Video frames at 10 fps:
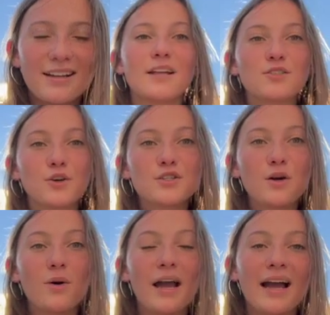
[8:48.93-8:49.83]
It's
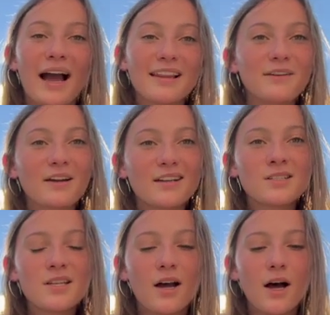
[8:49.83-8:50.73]
also a highly
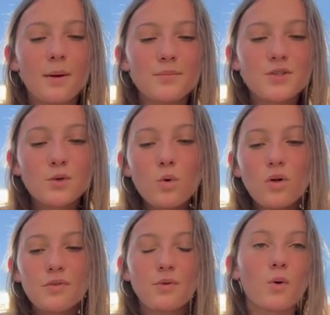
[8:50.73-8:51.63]
ranked
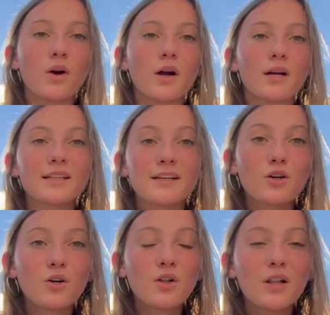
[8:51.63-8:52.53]
school for
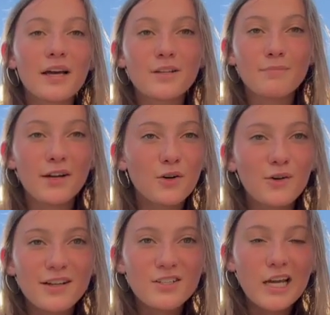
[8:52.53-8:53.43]
clinical
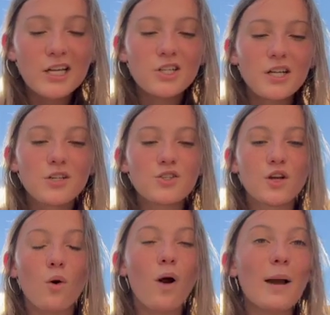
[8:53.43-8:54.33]
medical education,
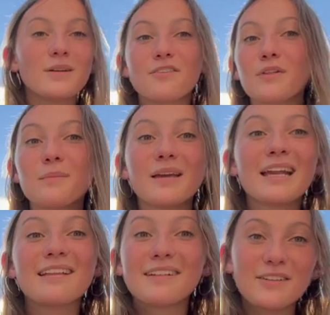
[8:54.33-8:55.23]
so I would definitely be
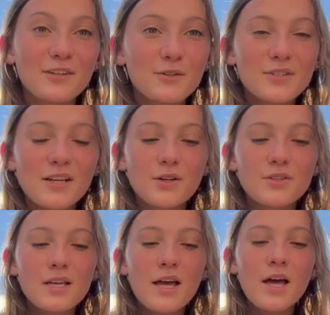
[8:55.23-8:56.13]
getting the clinical
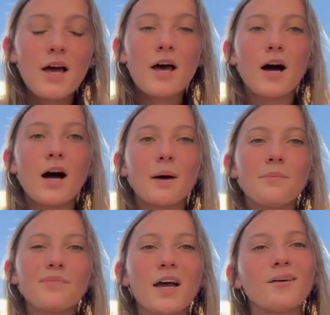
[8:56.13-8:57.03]
skills.
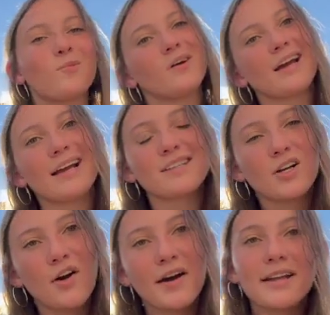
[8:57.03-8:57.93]
One, I guess,
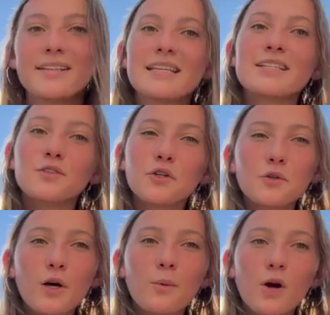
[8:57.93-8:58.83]
con is it's a little
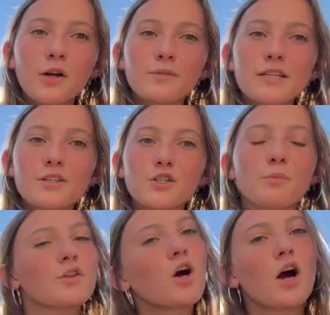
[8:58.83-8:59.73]
lower on research,
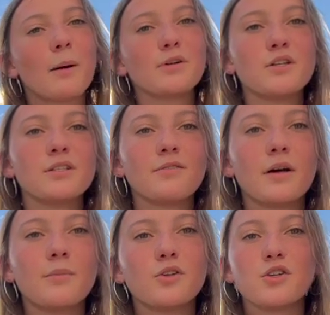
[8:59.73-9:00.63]
but there are opportunities
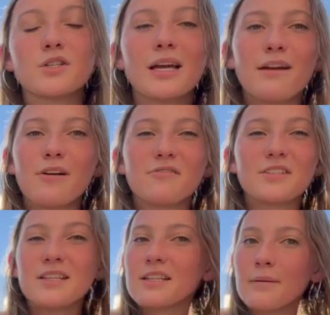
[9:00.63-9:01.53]
available. You just kind of have to
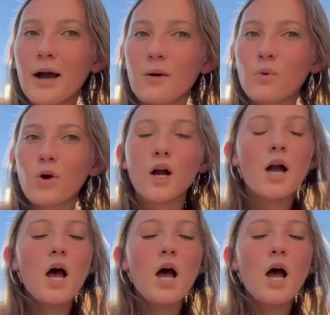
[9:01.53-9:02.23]
seek them out more.